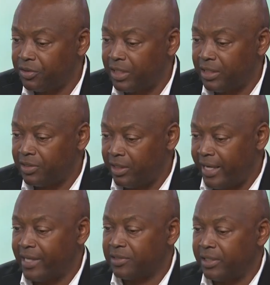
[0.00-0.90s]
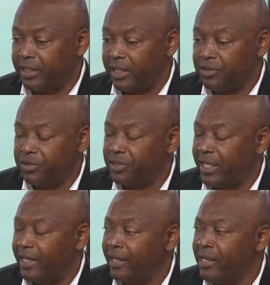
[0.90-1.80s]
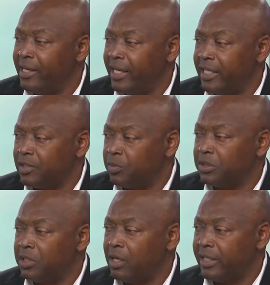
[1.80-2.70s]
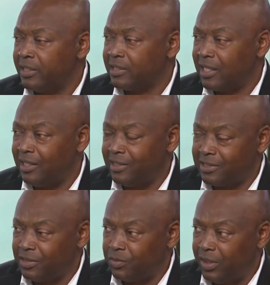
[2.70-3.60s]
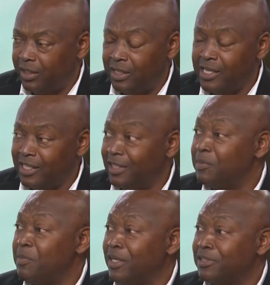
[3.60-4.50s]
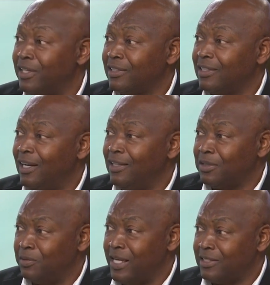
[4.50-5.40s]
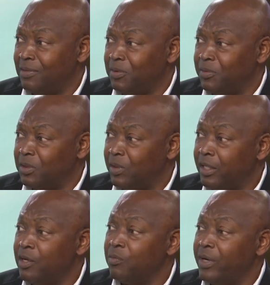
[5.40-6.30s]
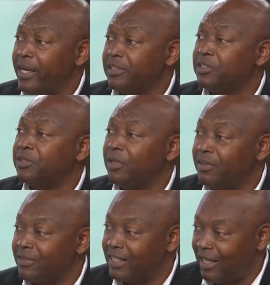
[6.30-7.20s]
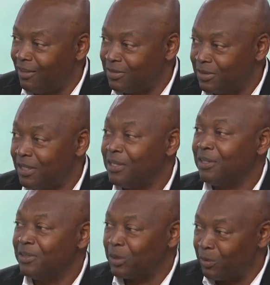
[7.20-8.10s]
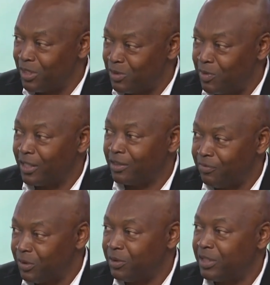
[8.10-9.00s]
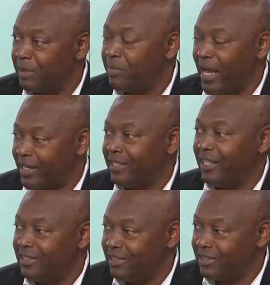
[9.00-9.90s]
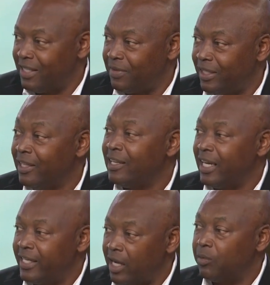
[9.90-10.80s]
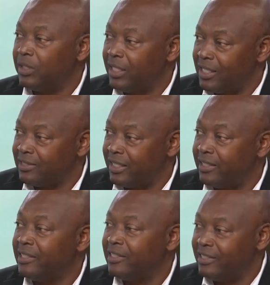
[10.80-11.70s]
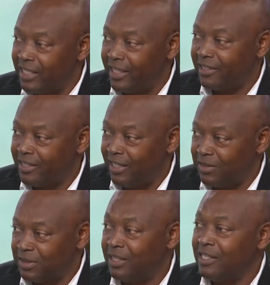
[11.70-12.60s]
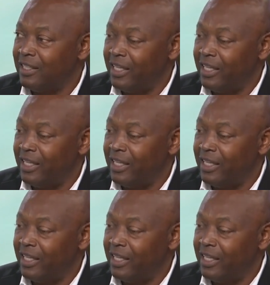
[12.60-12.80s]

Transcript: teachers as they're exiting, as you say, and as we're talking as colleagues as well. And let me make sure I uh, correct something real quick. We had 200,000 degrees being conferred back in 1970, and now we're less than 90,000.